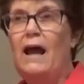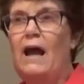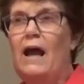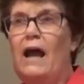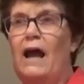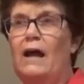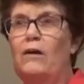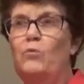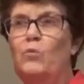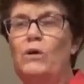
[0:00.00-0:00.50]

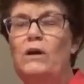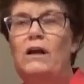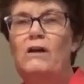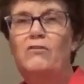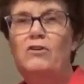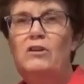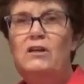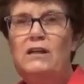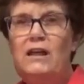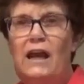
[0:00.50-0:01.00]
And
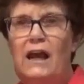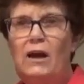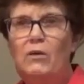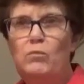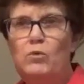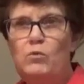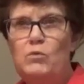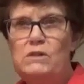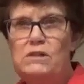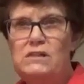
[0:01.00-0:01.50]
whenever the
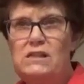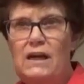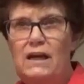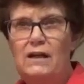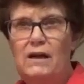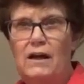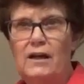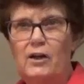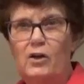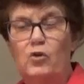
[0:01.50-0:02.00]
camera was set
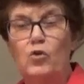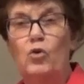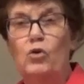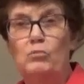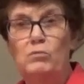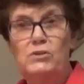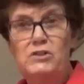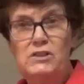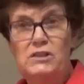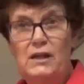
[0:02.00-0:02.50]
on a
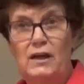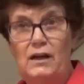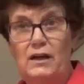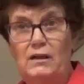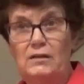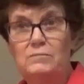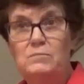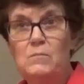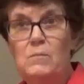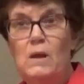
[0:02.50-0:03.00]
normal
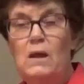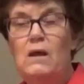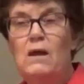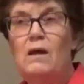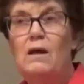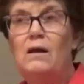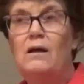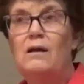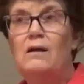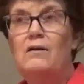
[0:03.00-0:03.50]
setting,
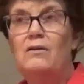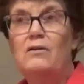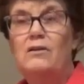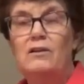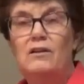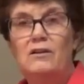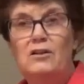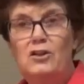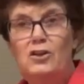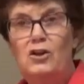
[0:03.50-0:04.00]
the
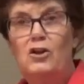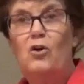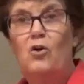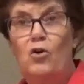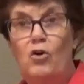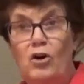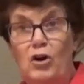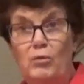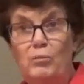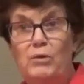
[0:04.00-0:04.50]
little
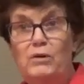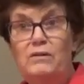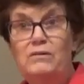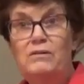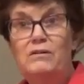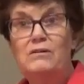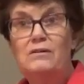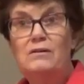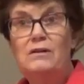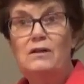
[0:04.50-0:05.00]
orb
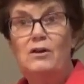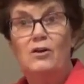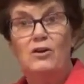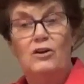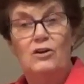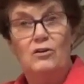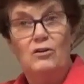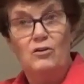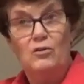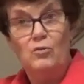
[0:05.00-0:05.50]

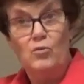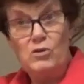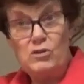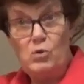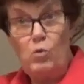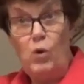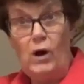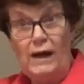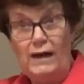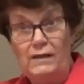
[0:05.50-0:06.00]

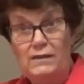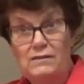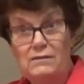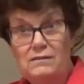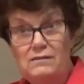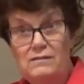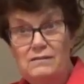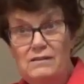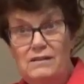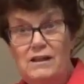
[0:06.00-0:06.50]
was white.
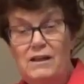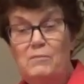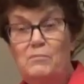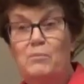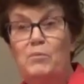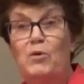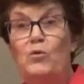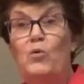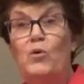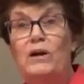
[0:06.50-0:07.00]

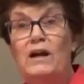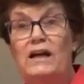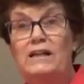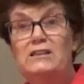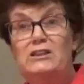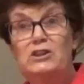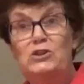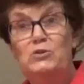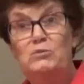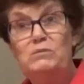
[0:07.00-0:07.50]
But when I
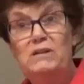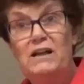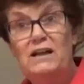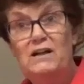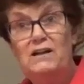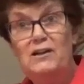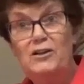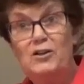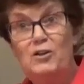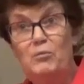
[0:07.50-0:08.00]
zoomed in
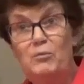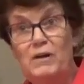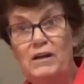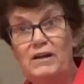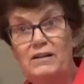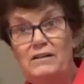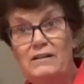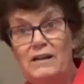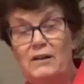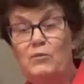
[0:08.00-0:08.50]
a little
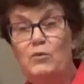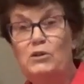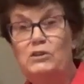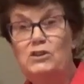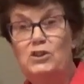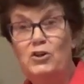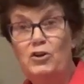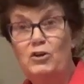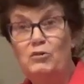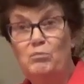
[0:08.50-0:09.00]
bit, it would
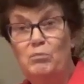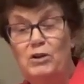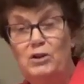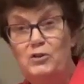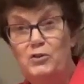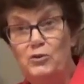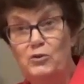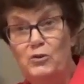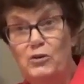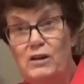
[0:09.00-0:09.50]
turn
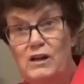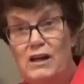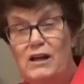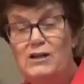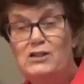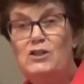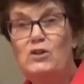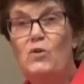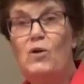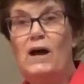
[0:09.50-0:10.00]
blue.
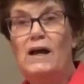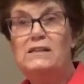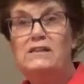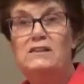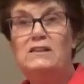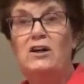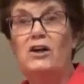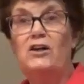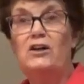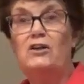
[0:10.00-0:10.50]
So I
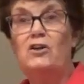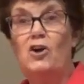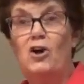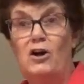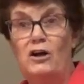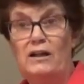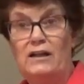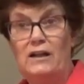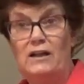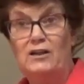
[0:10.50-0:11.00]
started
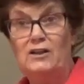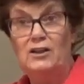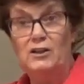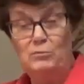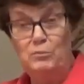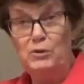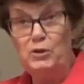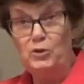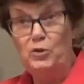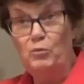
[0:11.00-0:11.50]
calling it the
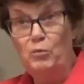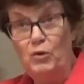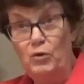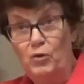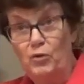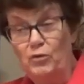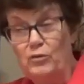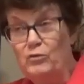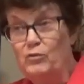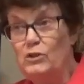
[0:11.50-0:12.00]
blue
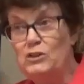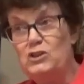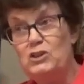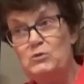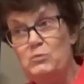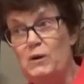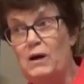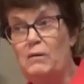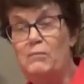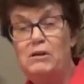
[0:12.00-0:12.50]
moon, which is
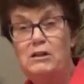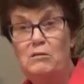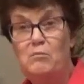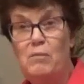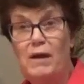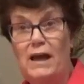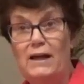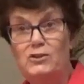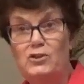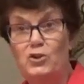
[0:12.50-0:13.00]
probably a
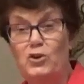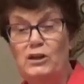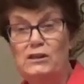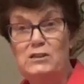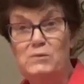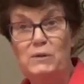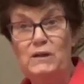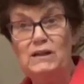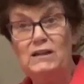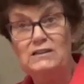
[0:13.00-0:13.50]
bad
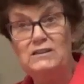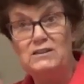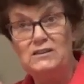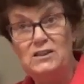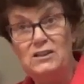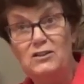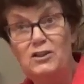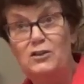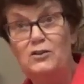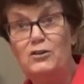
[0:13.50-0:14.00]
choice because it's
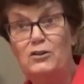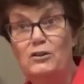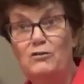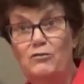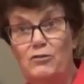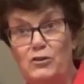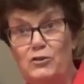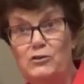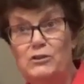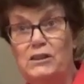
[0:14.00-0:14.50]
a little
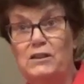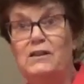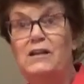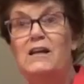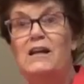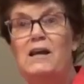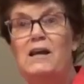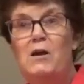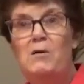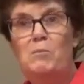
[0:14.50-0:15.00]
confusing,
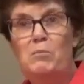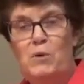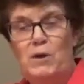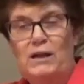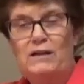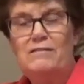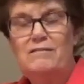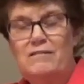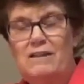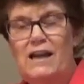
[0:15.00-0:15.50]

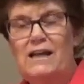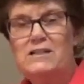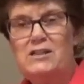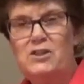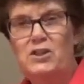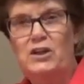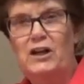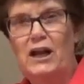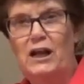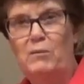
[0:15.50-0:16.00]
but that's
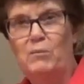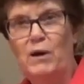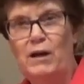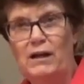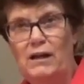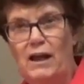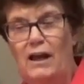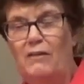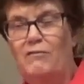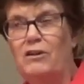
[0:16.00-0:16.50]
the name I
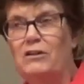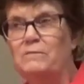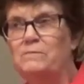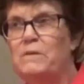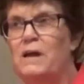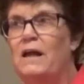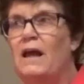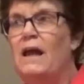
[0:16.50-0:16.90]
gave it.